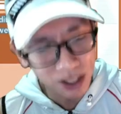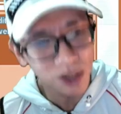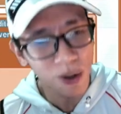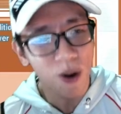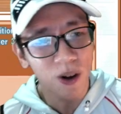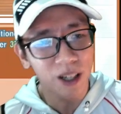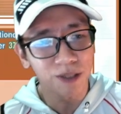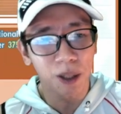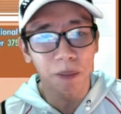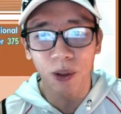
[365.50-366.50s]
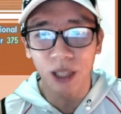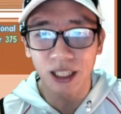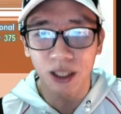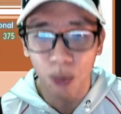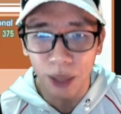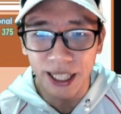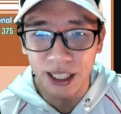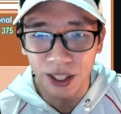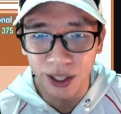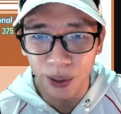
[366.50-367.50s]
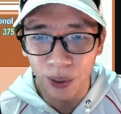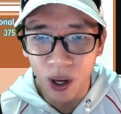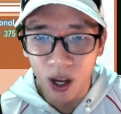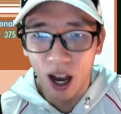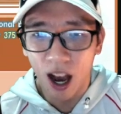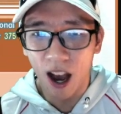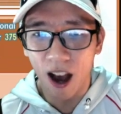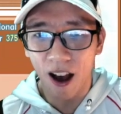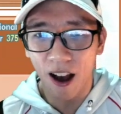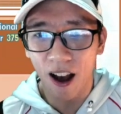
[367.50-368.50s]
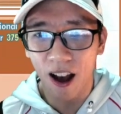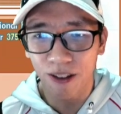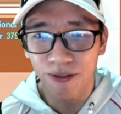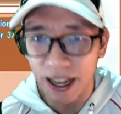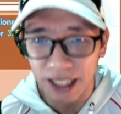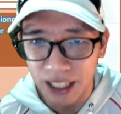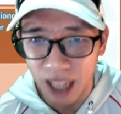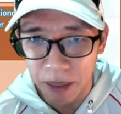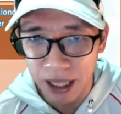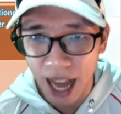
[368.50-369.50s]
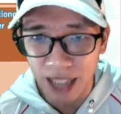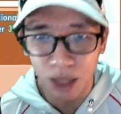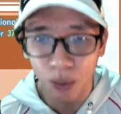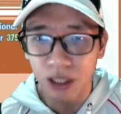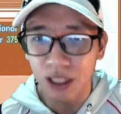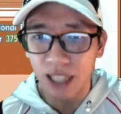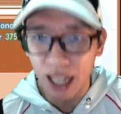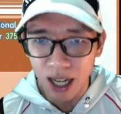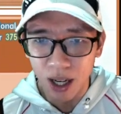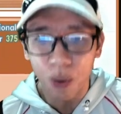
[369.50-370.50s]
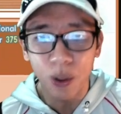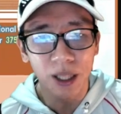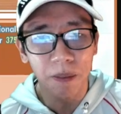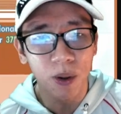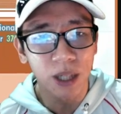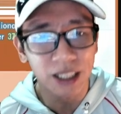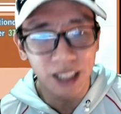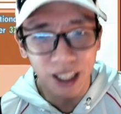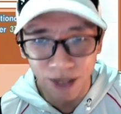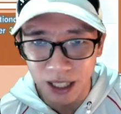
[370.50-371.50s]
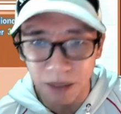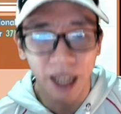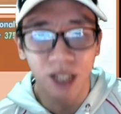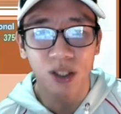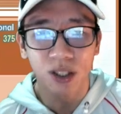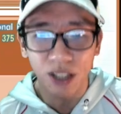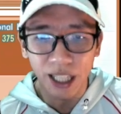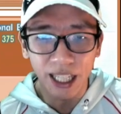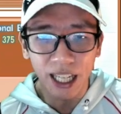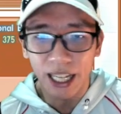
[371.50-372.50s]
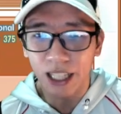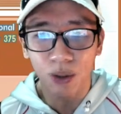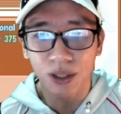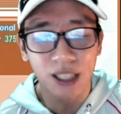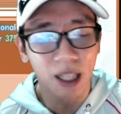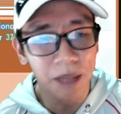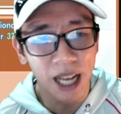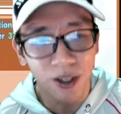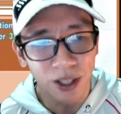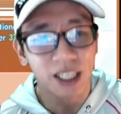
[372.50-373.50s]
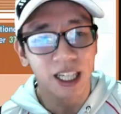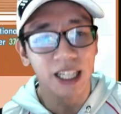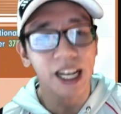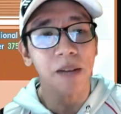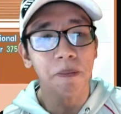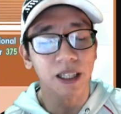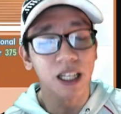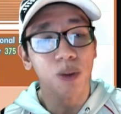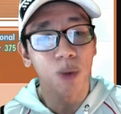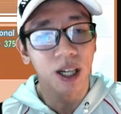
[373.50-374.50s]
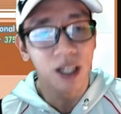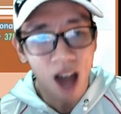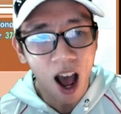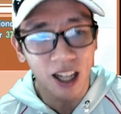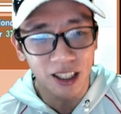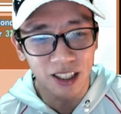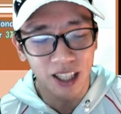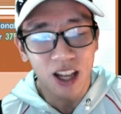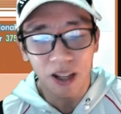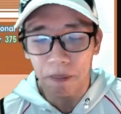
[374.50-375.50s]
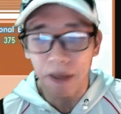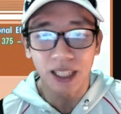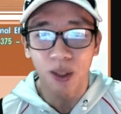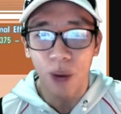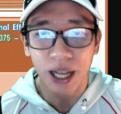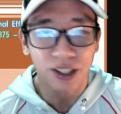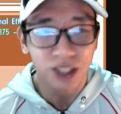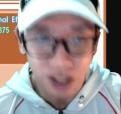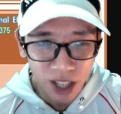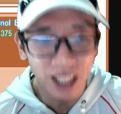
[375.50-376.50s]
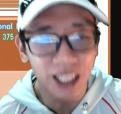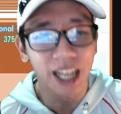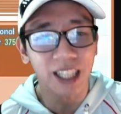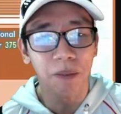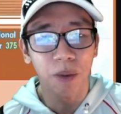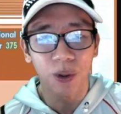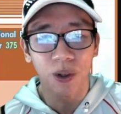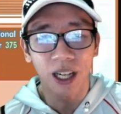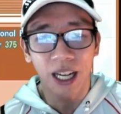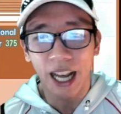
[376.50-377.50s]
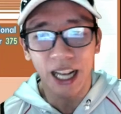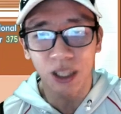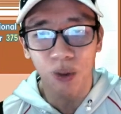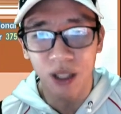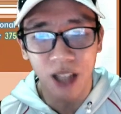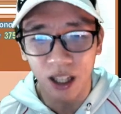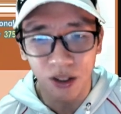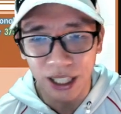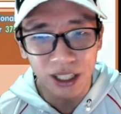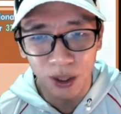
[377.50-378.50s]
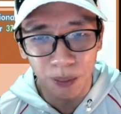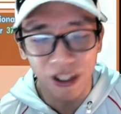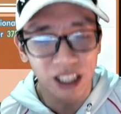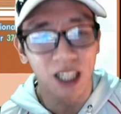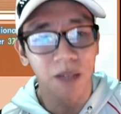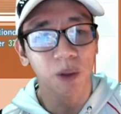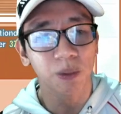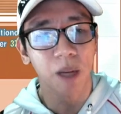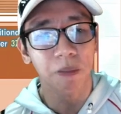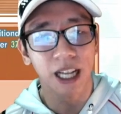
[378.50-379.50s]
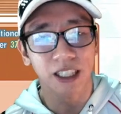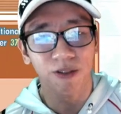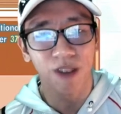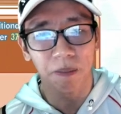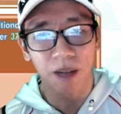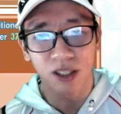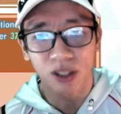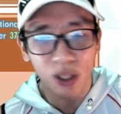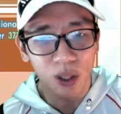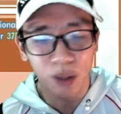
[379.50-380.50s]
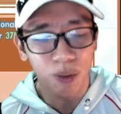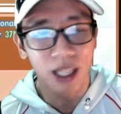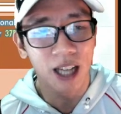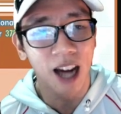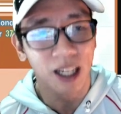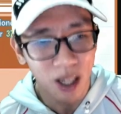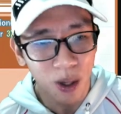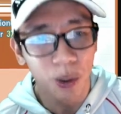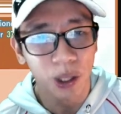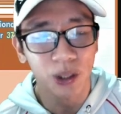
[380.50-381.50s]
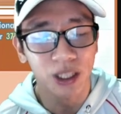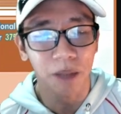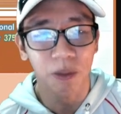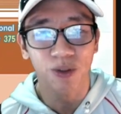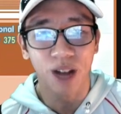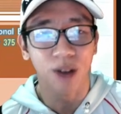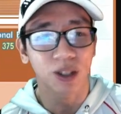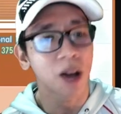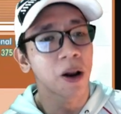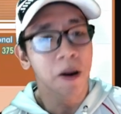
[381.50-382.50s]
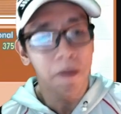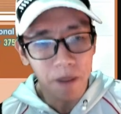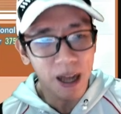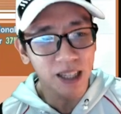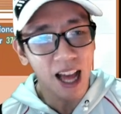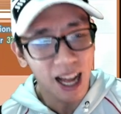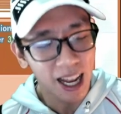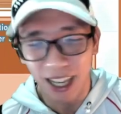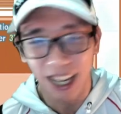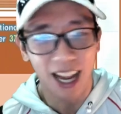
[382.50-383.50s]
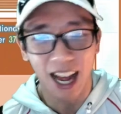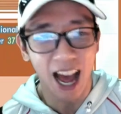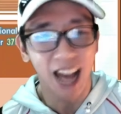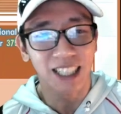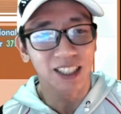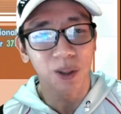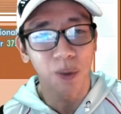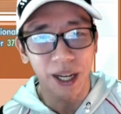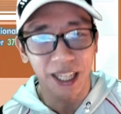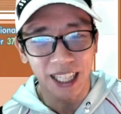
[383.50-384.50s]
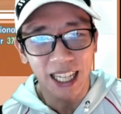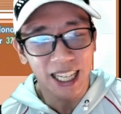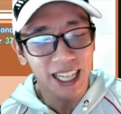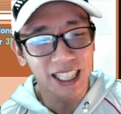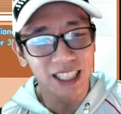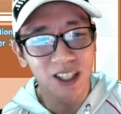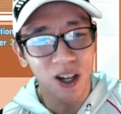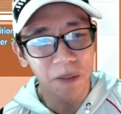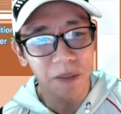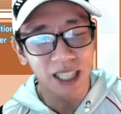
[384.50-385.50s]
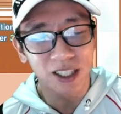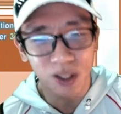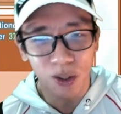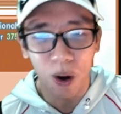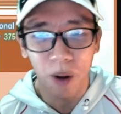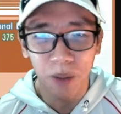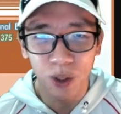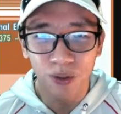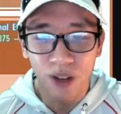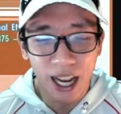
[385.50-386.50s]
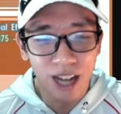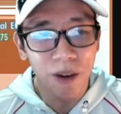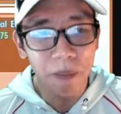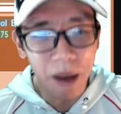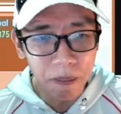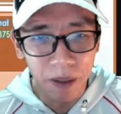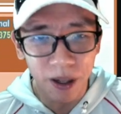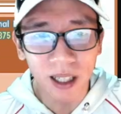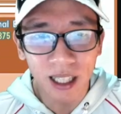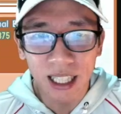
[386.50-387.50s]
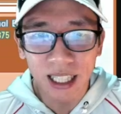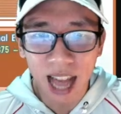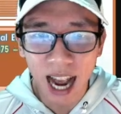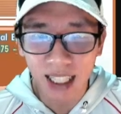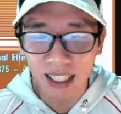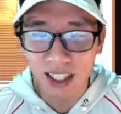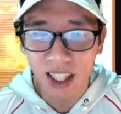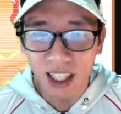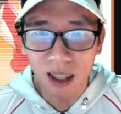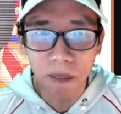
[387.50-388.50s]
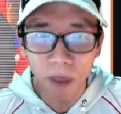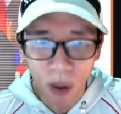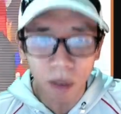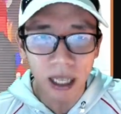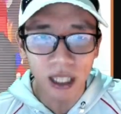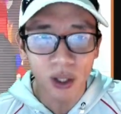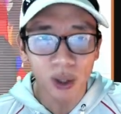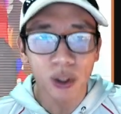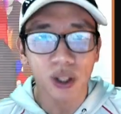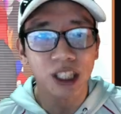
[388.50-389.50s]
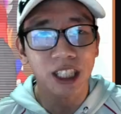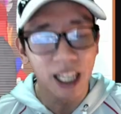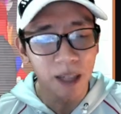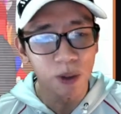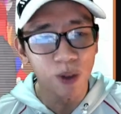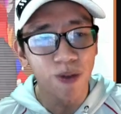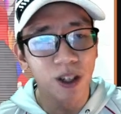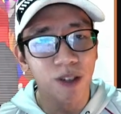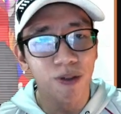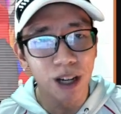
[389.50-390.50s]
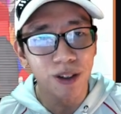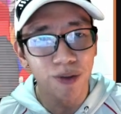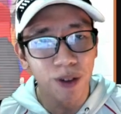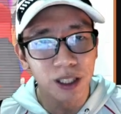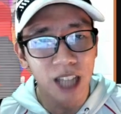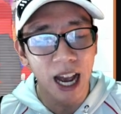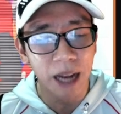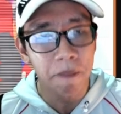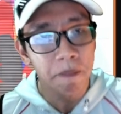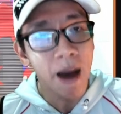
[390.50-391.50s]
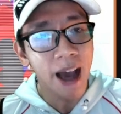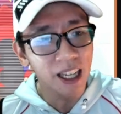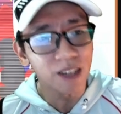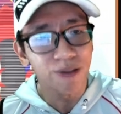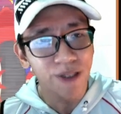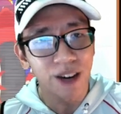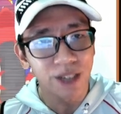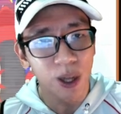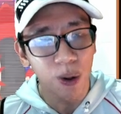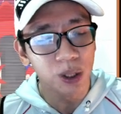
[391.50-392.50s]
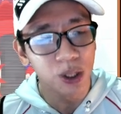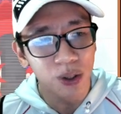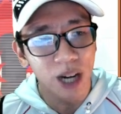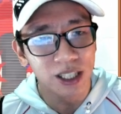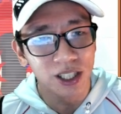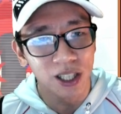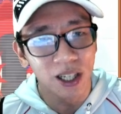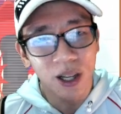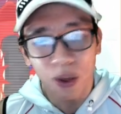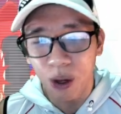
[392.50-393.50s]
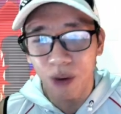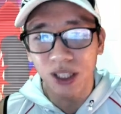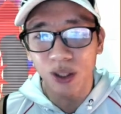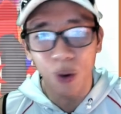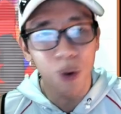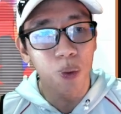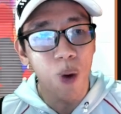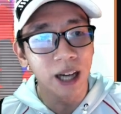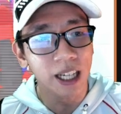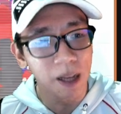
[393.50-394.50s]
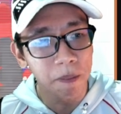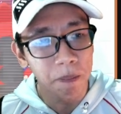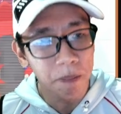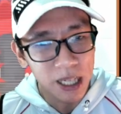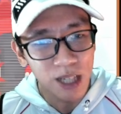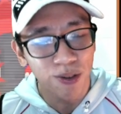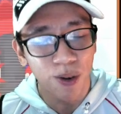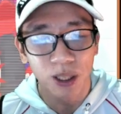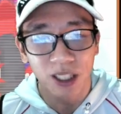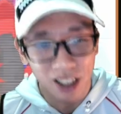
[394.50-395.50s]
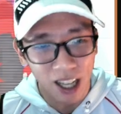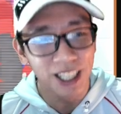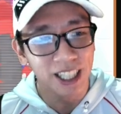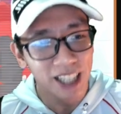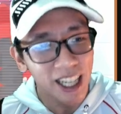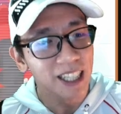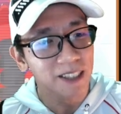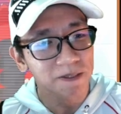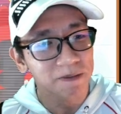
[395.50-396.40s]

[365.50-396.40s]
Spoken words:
stronger if the opponent is weak to fighting type attacks. It will still lower the opponent's defense -3. It will still be a critical hit, but it will not make the weather sunny anymore, and it will not raise your physical moves up next effect +2. It will not lower your sync move countdown. But either way, it is going to be a strong move. And remember that the moment you use your sync move for the very first time, my very own treasure will restore 1 MP for Sunny Day.